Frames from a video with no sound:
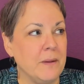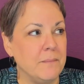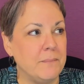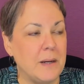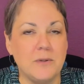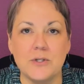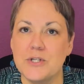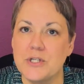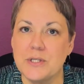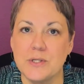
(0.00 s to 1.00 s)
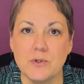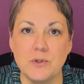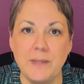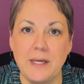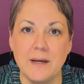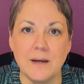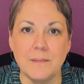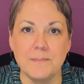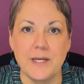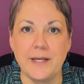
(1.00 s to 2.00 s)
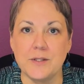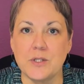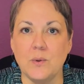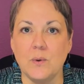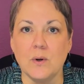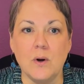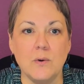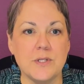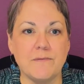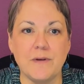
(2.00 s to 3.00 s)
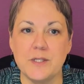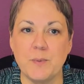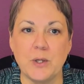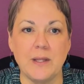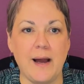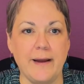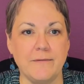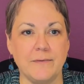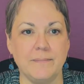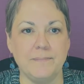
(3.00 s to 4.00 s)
publish social media updates or host a Facebook Live.